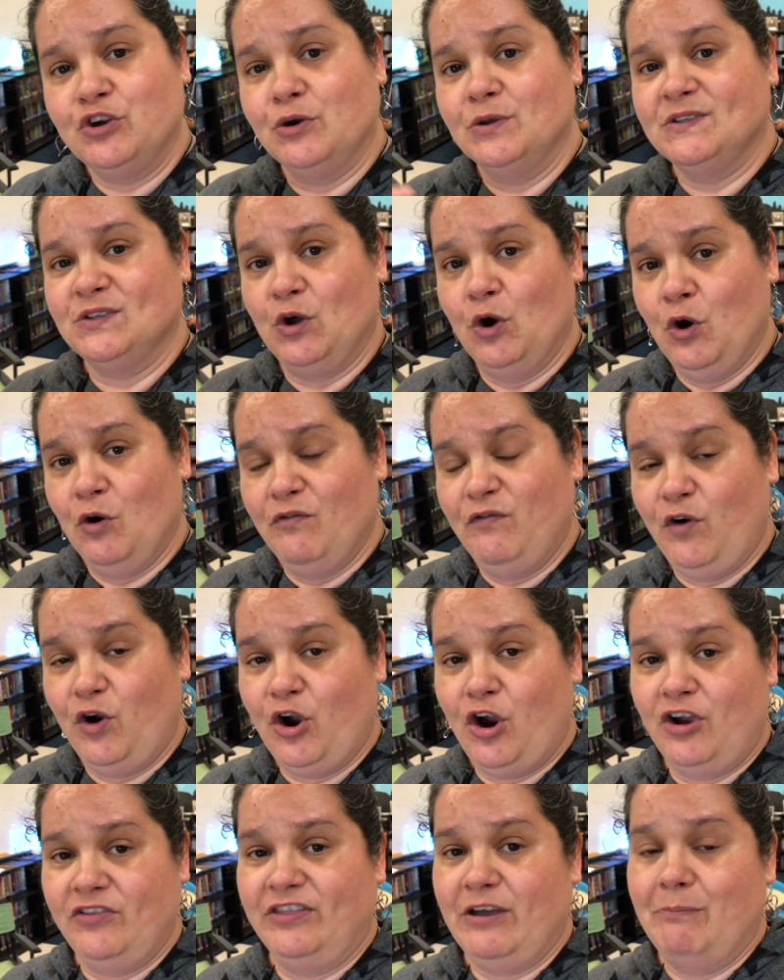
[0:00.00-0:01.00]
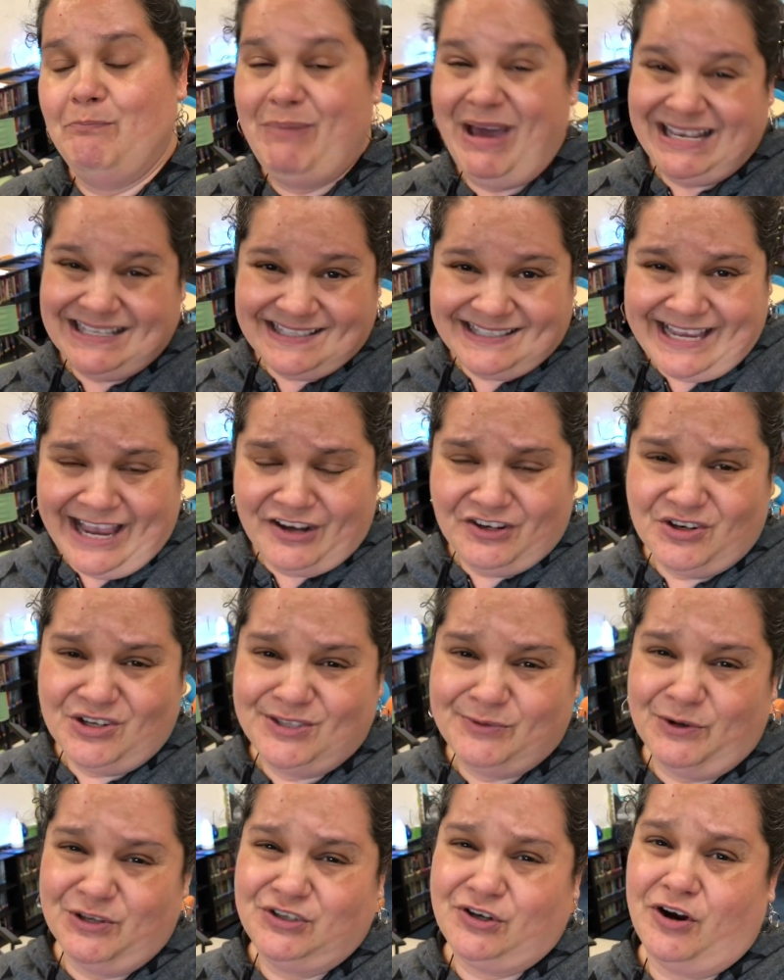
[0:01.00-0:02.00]
goes over the best
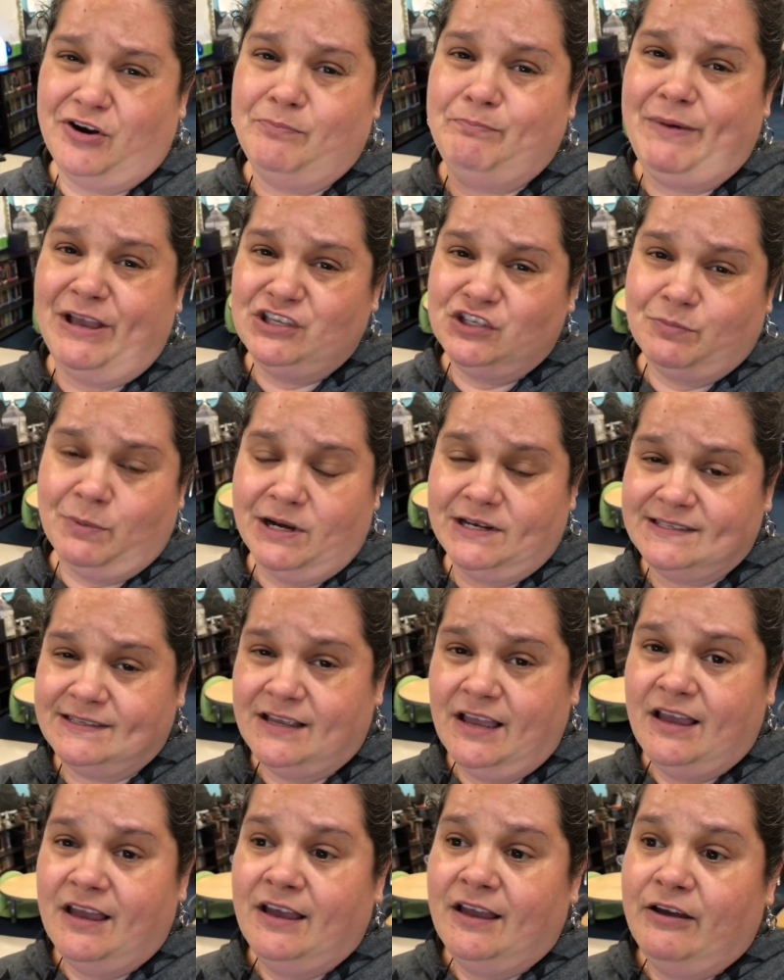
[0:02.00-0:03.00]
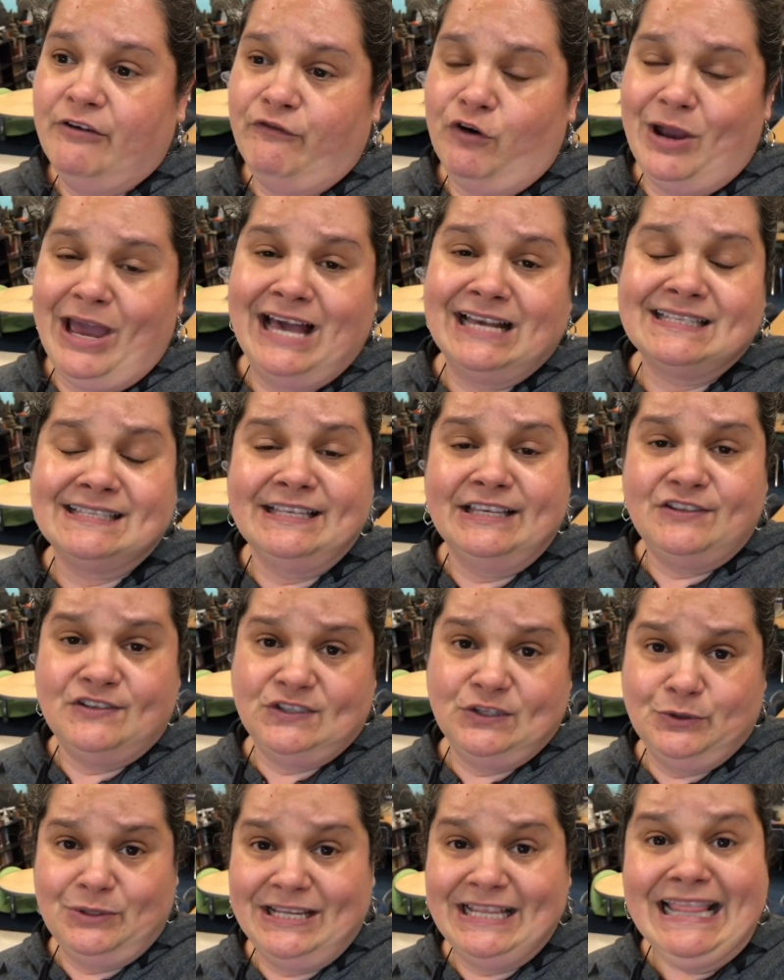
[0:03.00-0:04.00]
standards, which are benchmarks for excellent
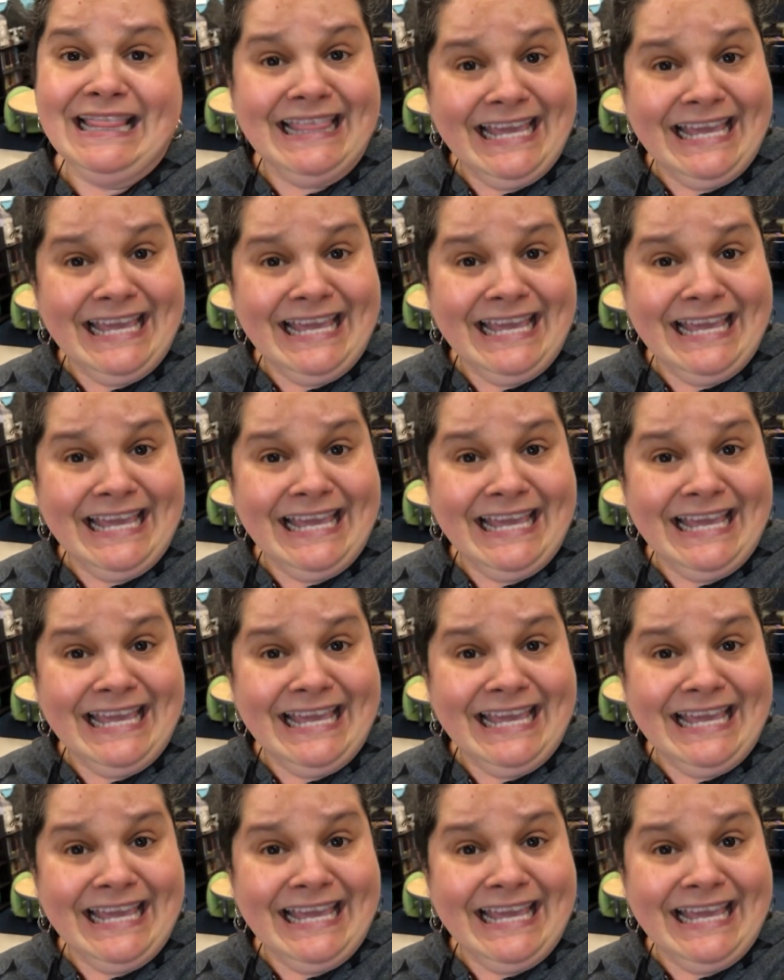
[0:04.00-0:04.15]
student